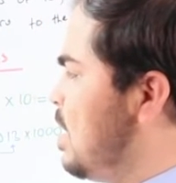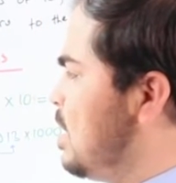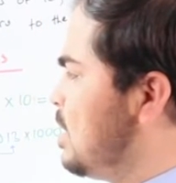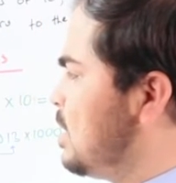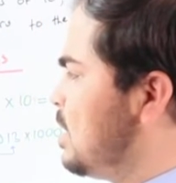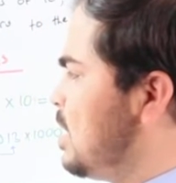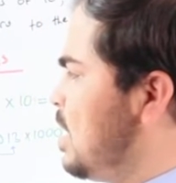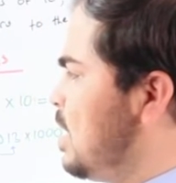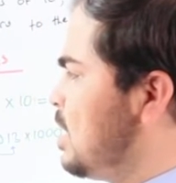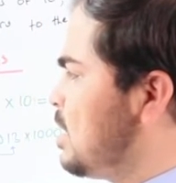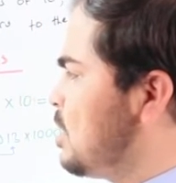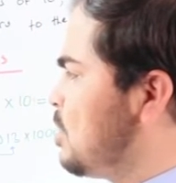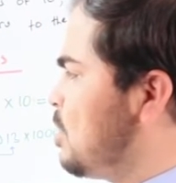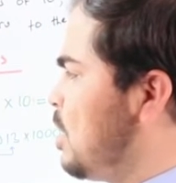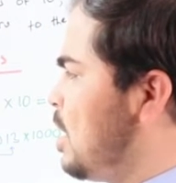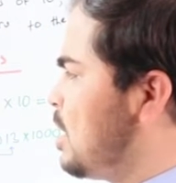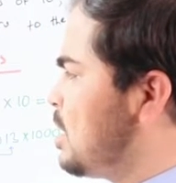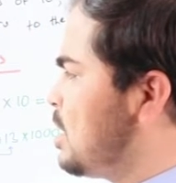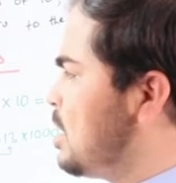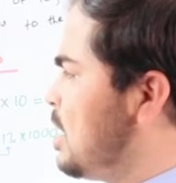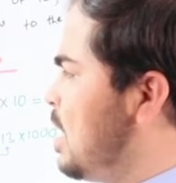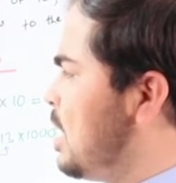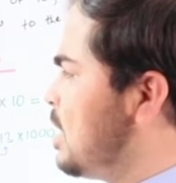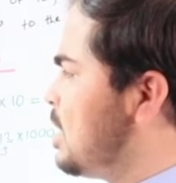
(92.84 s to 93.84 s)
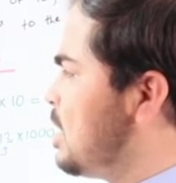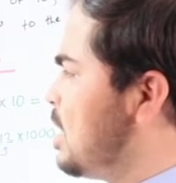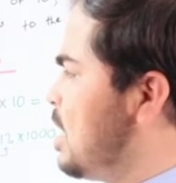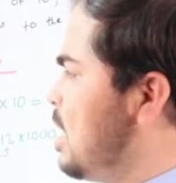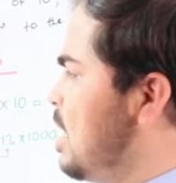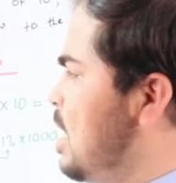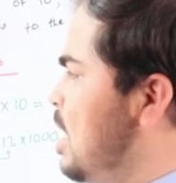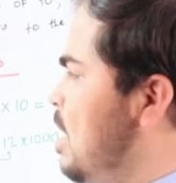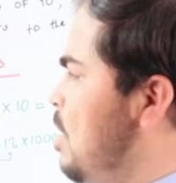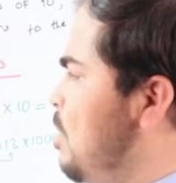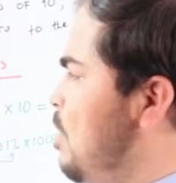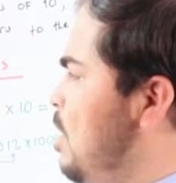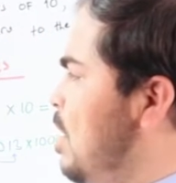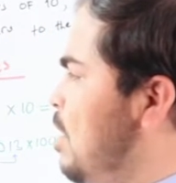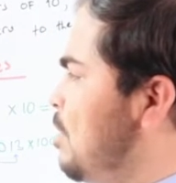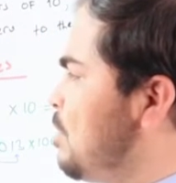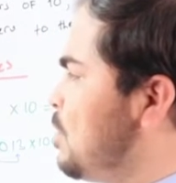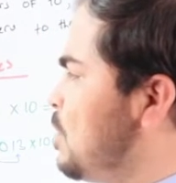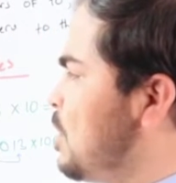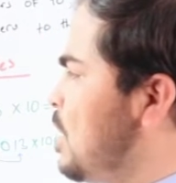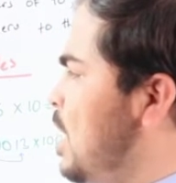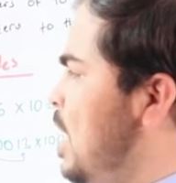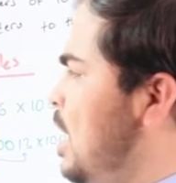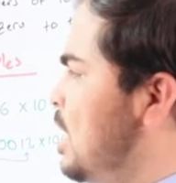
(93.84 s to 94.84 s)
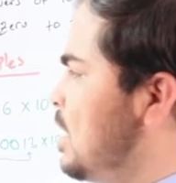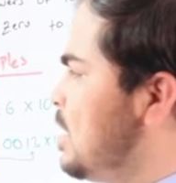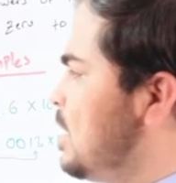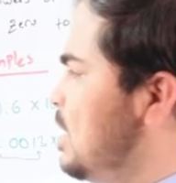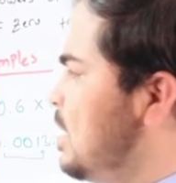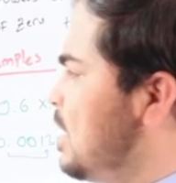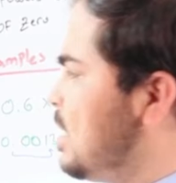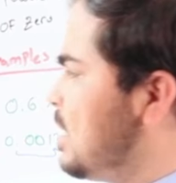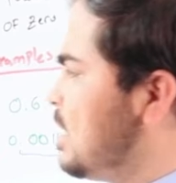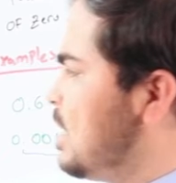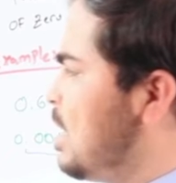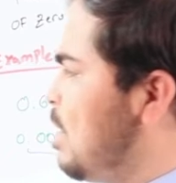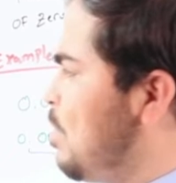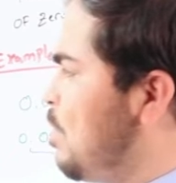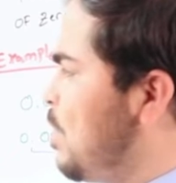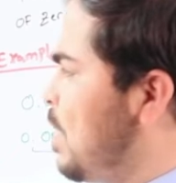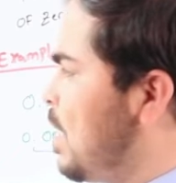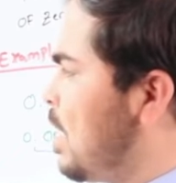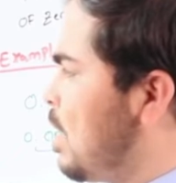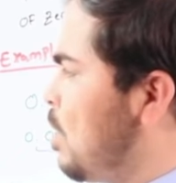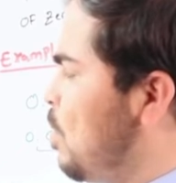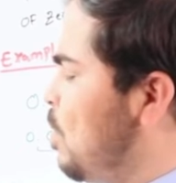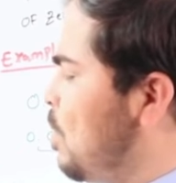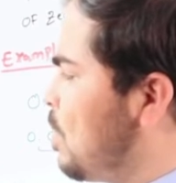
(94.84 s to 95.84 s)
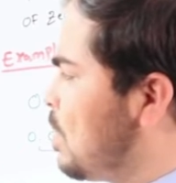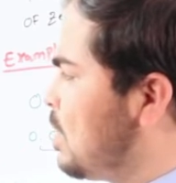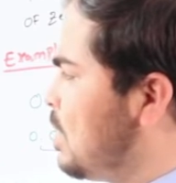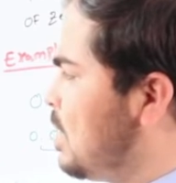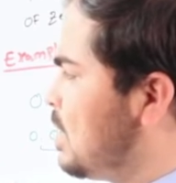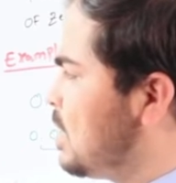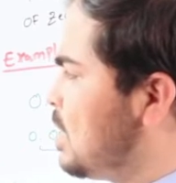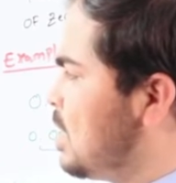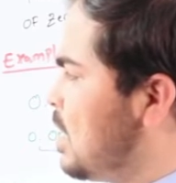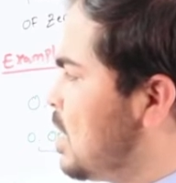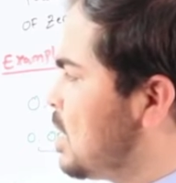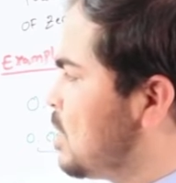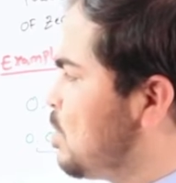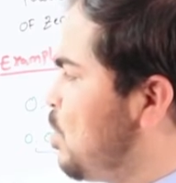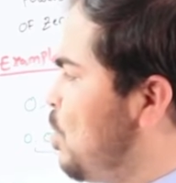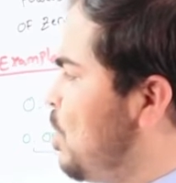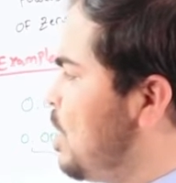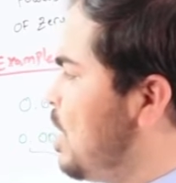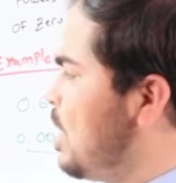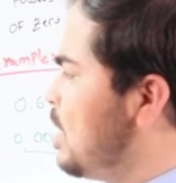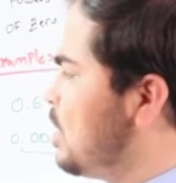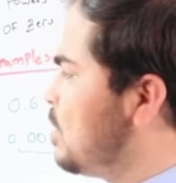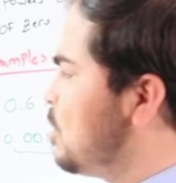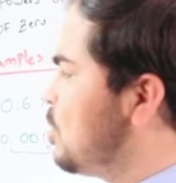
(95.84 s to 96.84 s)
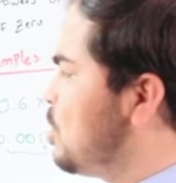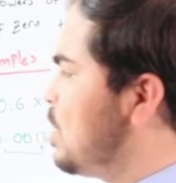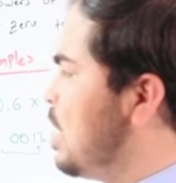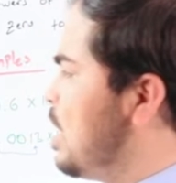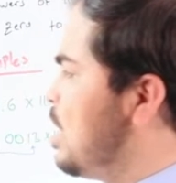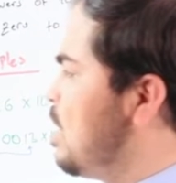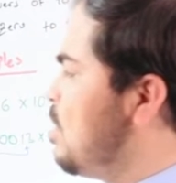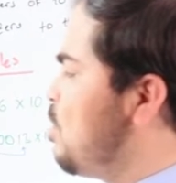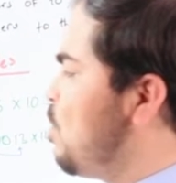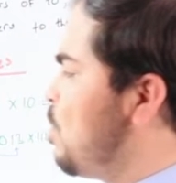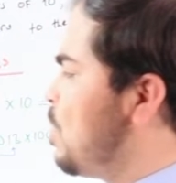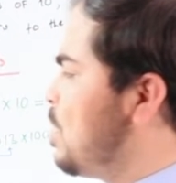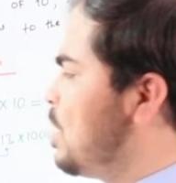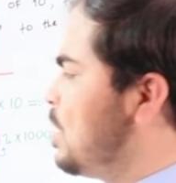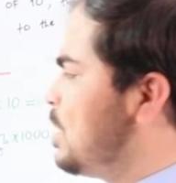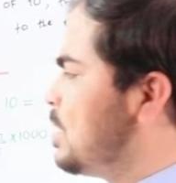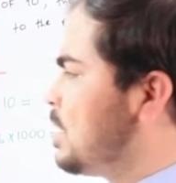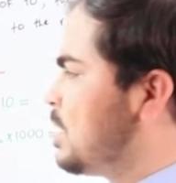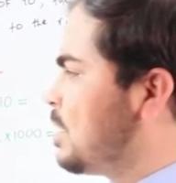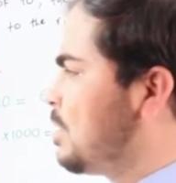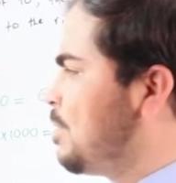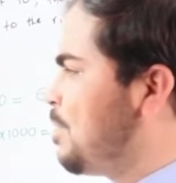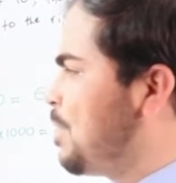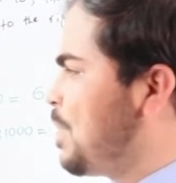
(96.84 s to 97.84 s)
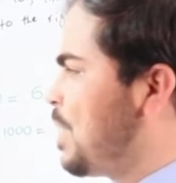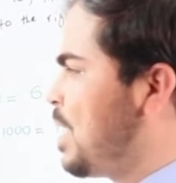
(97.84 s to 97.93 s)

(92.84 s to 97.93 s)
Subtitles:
says to us that we have to write this number or this exponent in words.